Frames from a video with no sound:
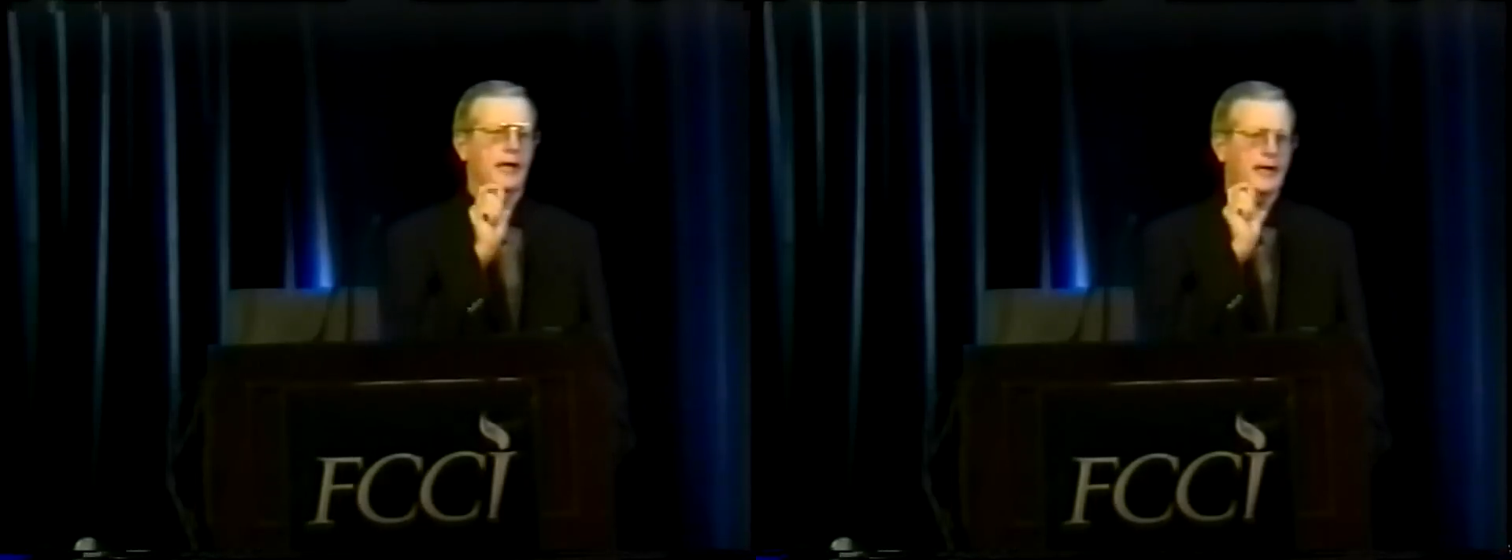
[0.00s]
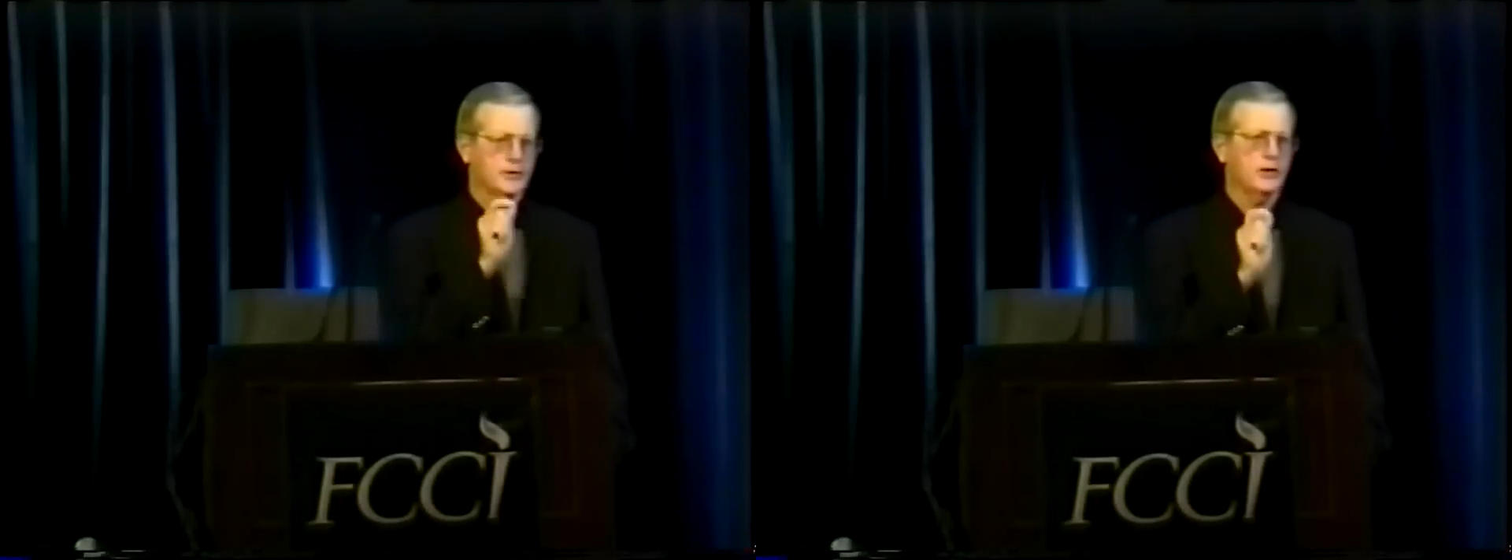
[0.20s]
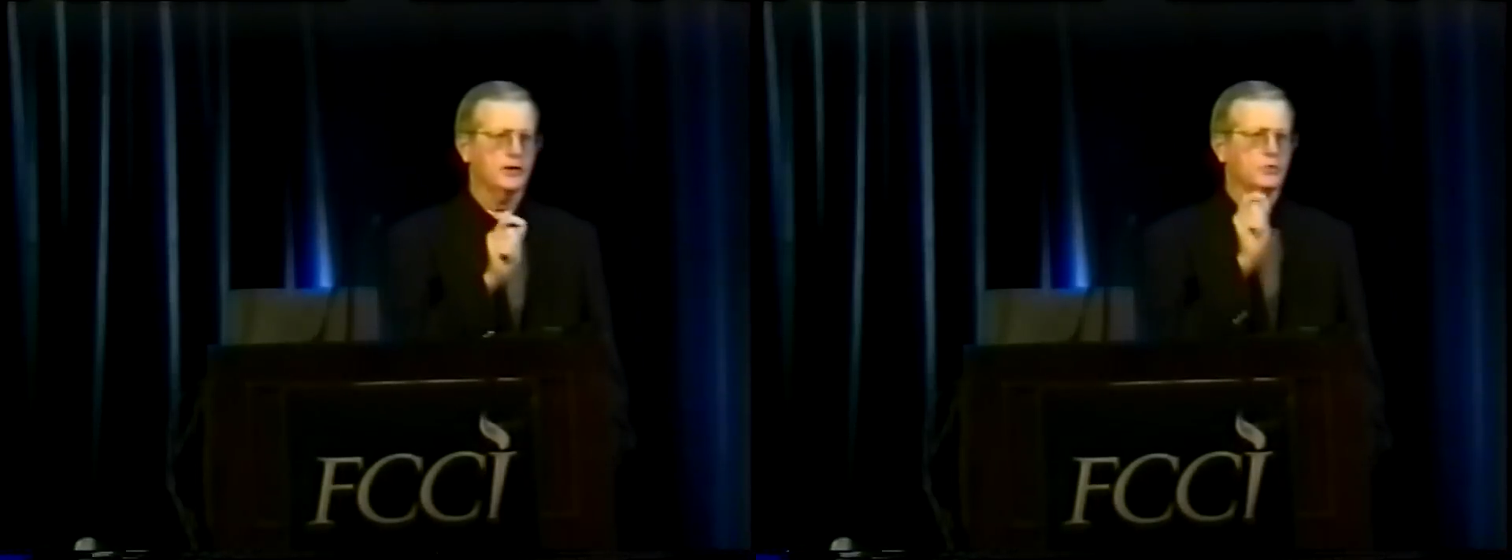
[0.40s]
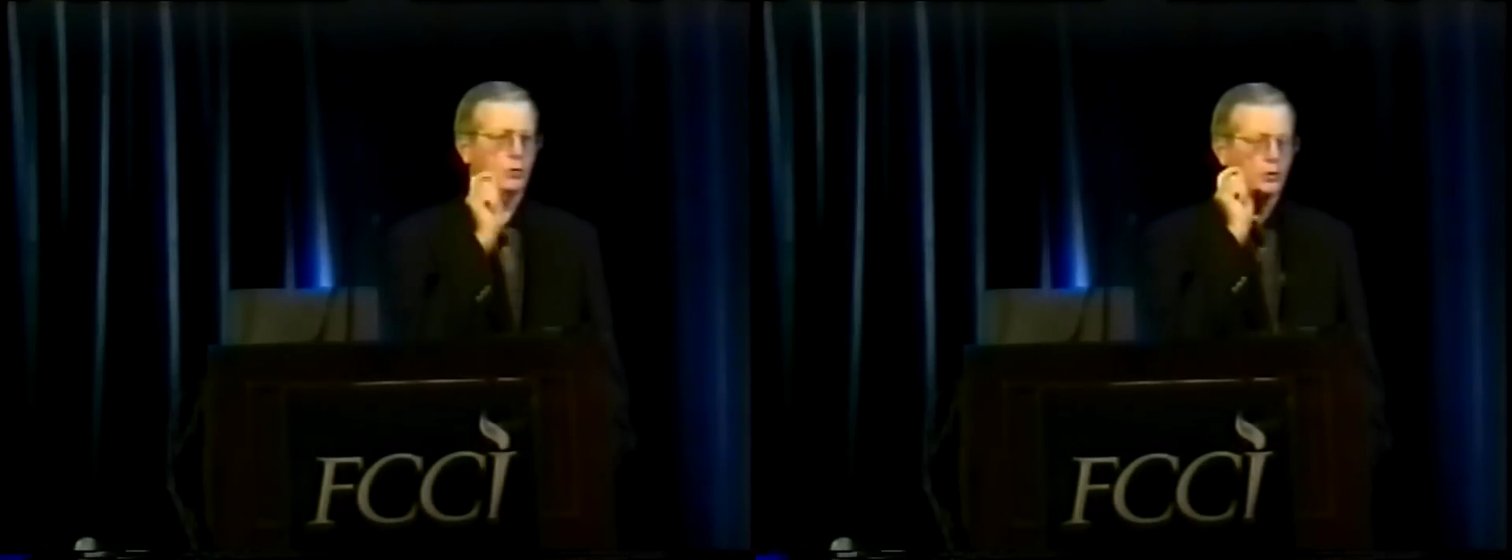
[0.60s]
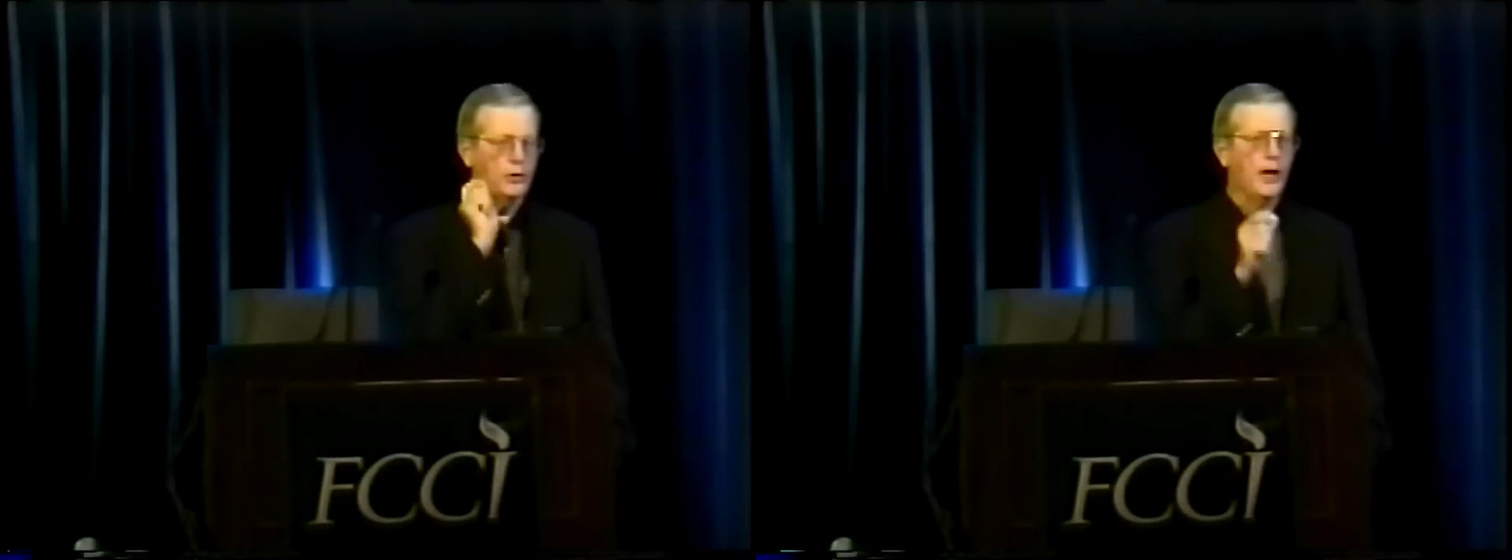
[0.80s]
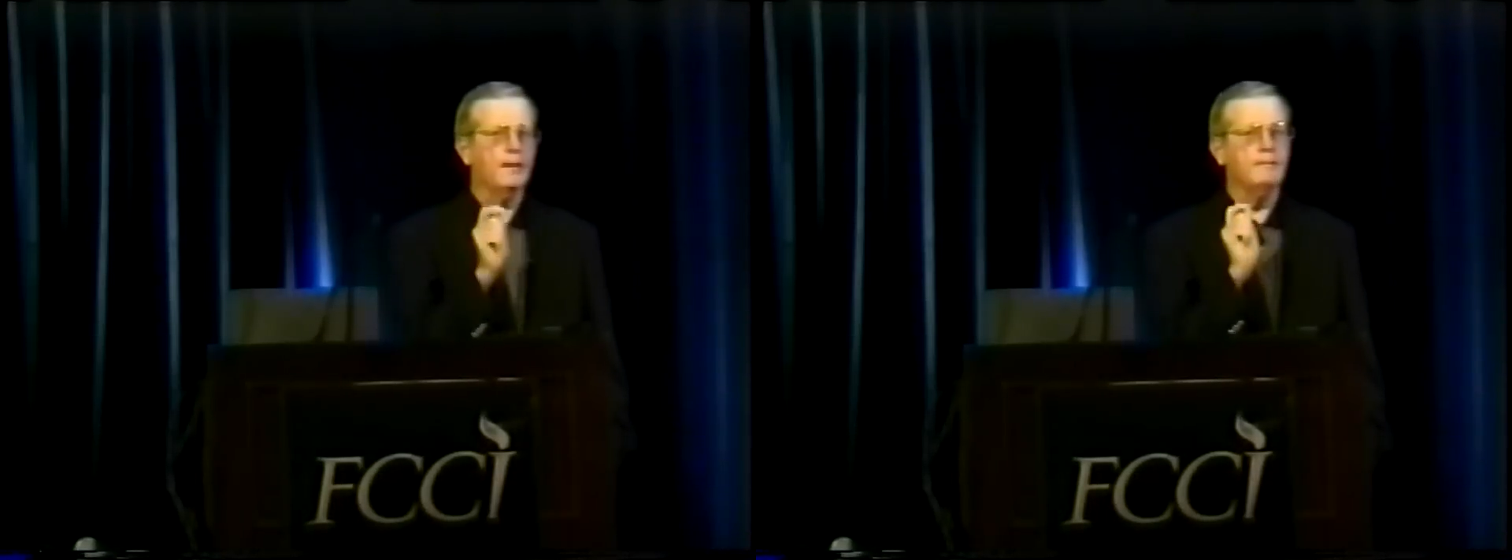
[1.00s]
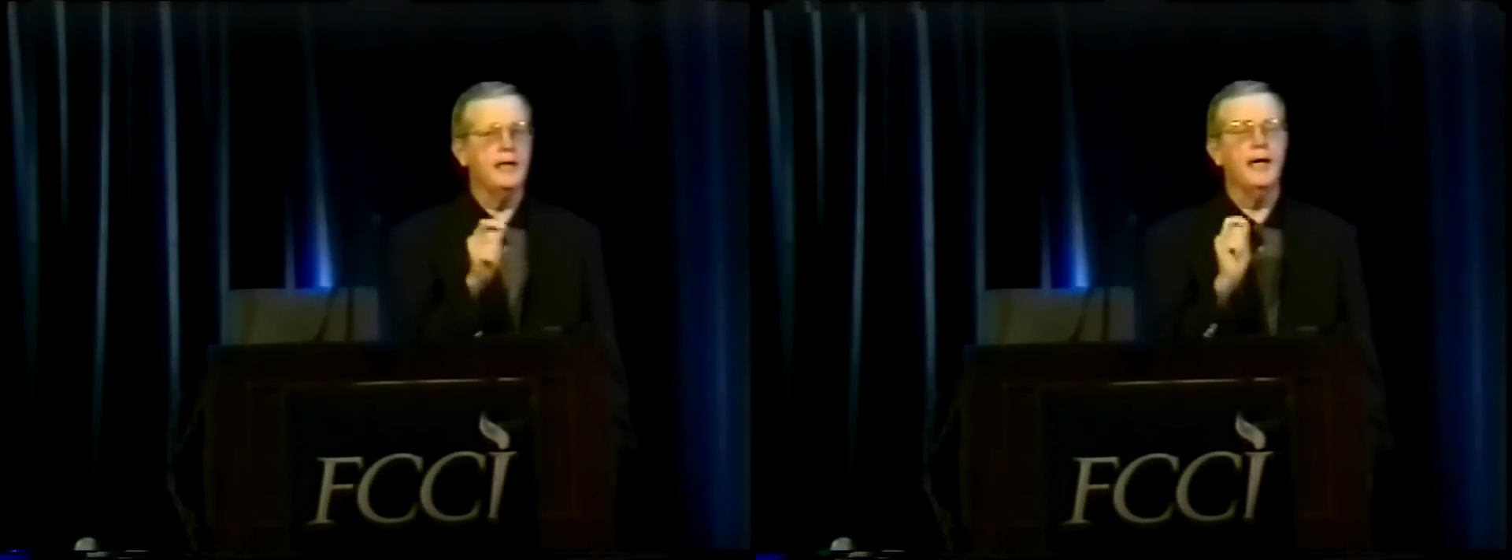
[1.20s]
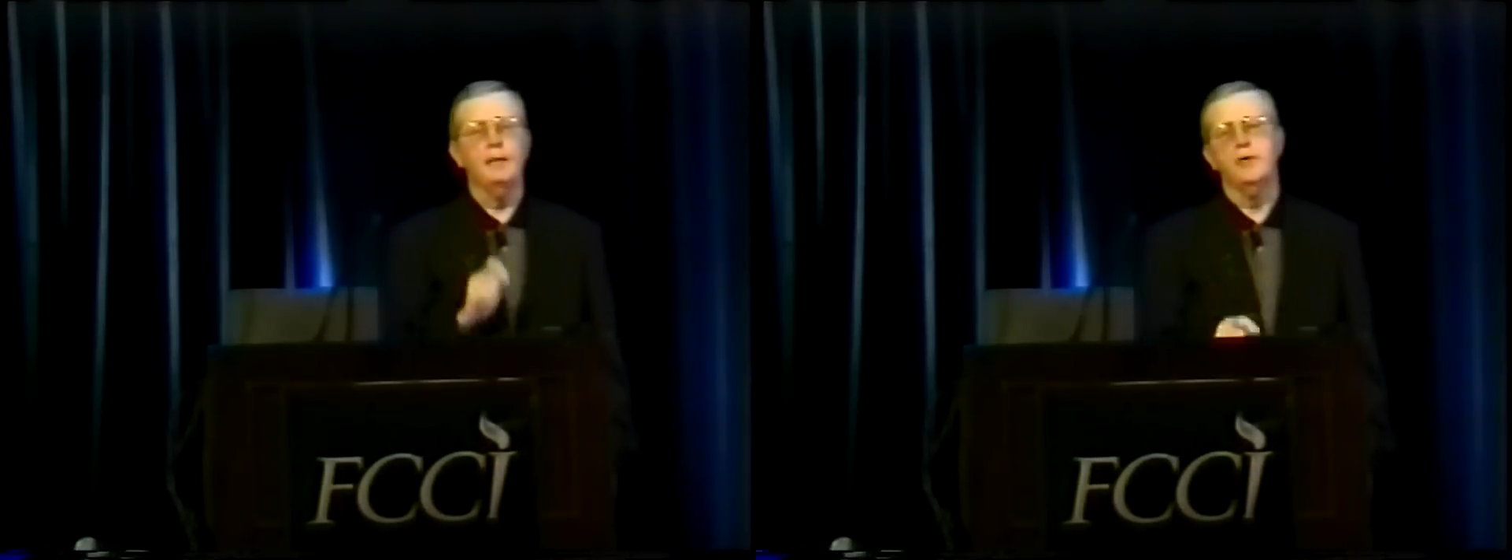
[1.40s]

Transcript: excellence will not be how